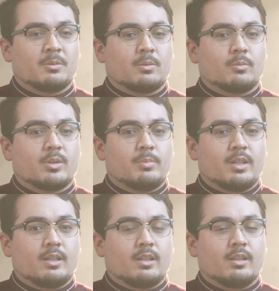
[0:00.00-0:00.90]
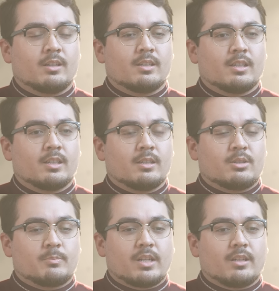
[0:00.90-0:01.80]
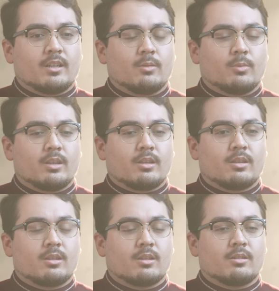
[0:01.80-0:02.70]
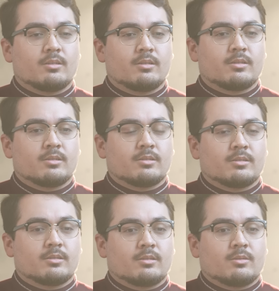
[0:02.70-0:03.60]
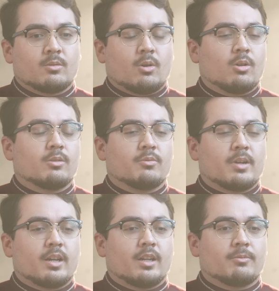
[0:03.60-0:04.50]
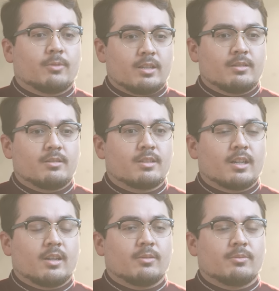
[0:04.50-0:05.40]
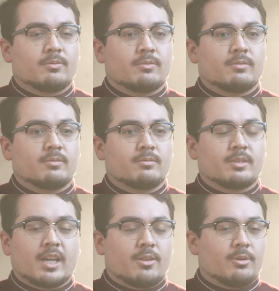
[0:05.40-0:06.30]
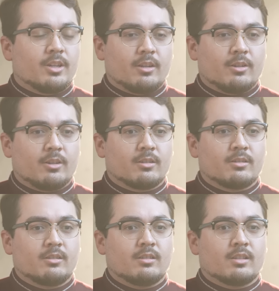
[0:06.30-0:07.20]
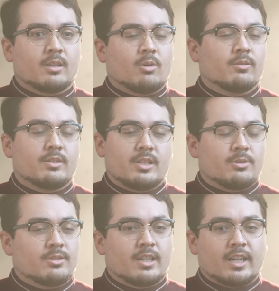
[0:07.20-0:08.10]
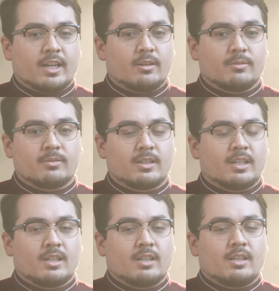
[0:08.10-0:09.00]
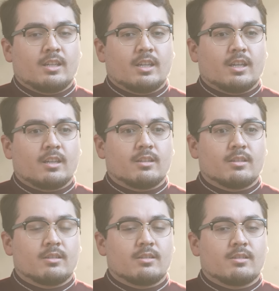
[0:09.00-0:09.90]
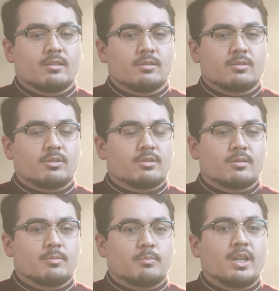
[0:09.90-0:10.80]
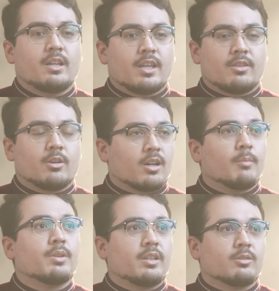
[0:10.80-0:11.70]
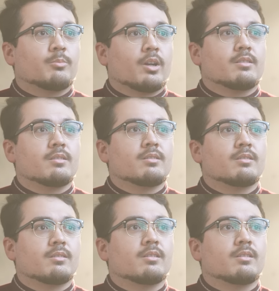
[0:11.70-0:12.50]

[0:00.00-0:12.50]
would be spending it with all of my friends that I've gathered here and all the teachers that I have and just being in their company, in their presence.